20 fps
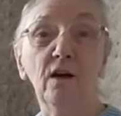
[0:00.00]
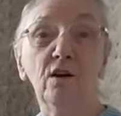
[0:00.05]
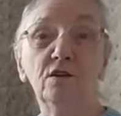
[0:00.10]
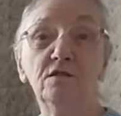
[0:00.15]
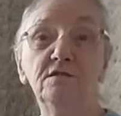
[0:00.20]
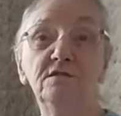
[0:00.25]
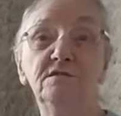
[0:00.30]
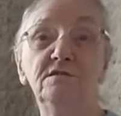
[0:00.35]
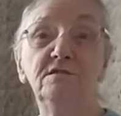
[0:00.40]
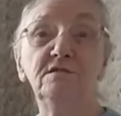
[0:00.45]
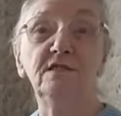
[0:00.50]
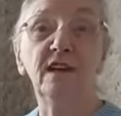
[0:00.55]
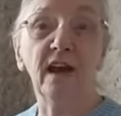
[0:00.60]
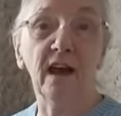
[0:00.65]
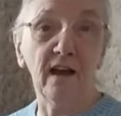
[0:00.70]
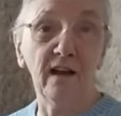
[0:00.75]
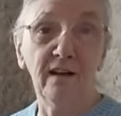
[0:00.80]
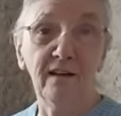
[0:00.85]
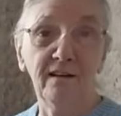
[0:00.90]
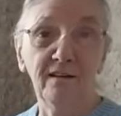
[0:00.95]
I got
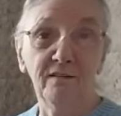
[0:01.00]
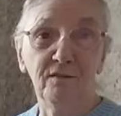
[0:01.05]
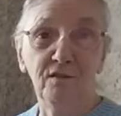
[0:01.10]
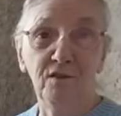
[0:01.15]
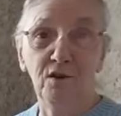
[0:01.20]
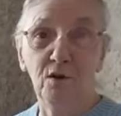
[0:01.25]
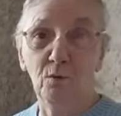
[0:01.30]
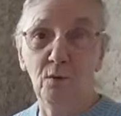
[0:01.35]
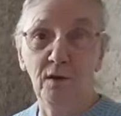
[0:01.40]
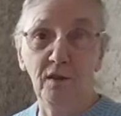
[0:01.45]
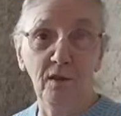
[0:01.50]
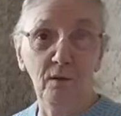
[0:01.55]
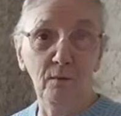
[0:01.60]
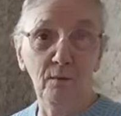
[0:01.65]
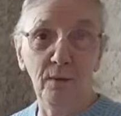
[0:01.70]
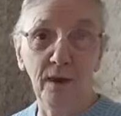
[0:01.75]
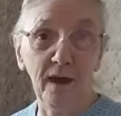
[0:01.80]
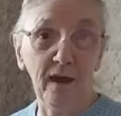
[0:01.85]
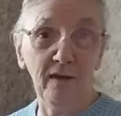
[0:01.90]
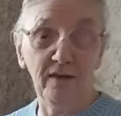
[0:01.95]
sick of doing the
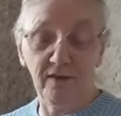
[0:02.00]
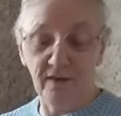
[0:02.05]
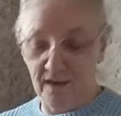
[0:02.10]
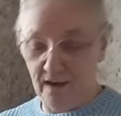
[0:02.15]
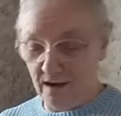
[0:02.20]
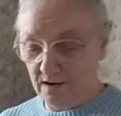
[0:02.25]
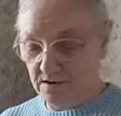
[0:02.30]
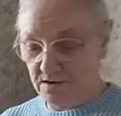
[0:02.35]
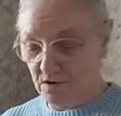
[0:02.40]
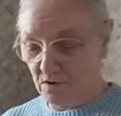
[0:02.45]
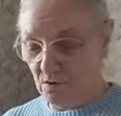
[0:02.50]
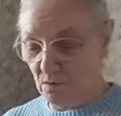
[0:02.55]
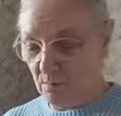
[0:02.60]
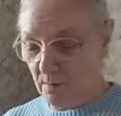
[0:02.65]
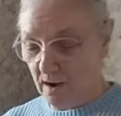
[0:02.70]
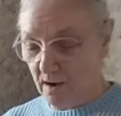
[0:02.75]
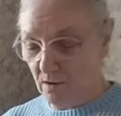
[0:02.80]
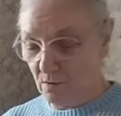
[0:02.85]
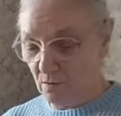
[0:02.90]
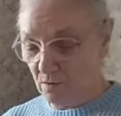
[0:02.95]
big things,
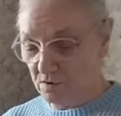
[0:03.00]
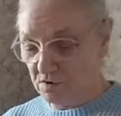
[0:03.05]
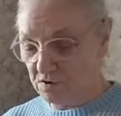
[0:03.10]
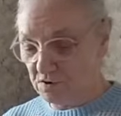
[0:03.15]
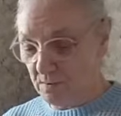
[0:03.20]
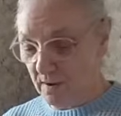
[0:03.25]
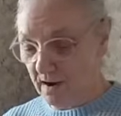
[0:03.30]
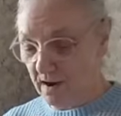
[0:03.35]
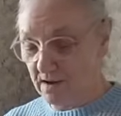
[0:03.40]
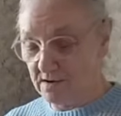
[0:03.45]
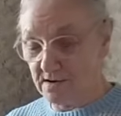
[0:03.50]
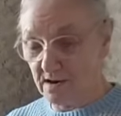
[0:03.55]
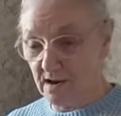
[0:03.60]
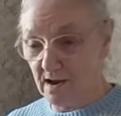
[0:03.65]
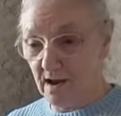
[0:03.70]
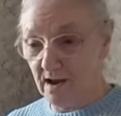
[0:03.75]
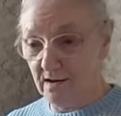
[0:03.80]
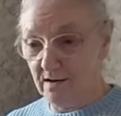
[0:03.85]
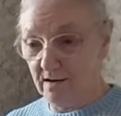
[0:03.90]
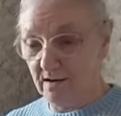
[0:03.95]
my own sweaters
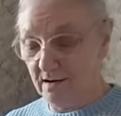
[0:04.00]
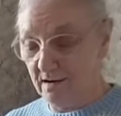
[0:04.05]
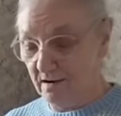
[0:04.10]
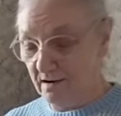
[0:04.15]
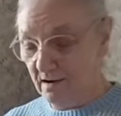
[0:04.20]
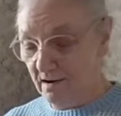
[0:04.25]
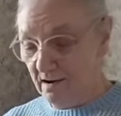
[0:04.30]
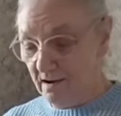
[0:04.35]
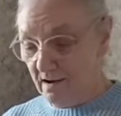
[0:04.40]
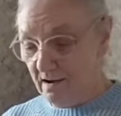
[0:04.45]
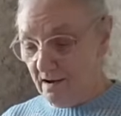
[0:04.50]
and that, and